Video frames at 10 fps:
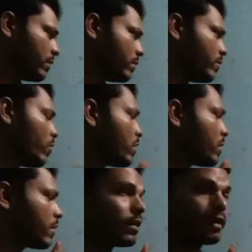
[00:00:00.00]
what
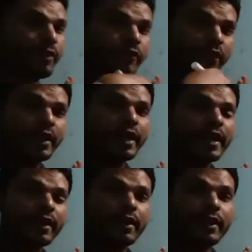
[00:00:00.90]
different
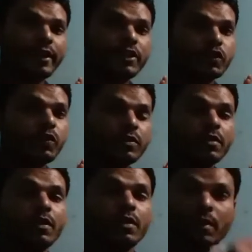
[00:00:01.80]
character it
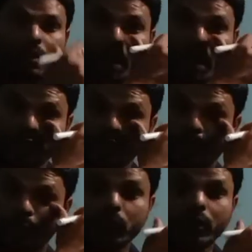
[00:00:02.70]
shows as compared
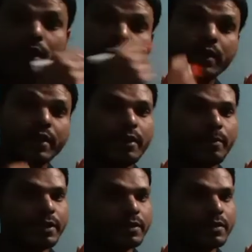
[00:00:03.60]
to other
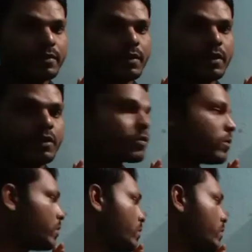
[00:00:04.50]
elements.
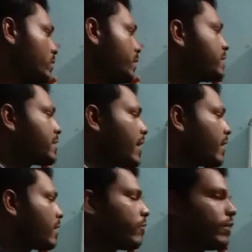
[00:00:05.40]
So these
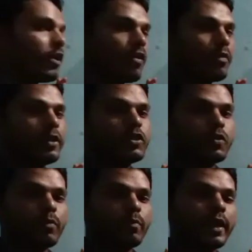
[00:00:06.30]
character will not be
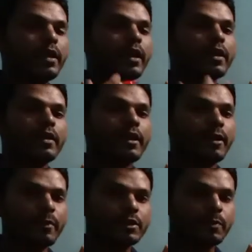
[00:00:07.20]
shown by other
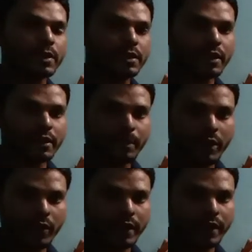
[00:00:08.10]
elements present in the
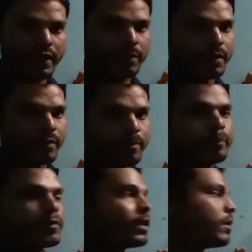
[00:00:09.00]
periodic table.
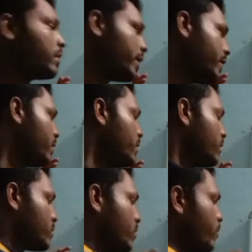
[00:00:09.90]
Right?
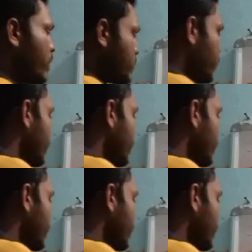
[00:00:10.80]
So first one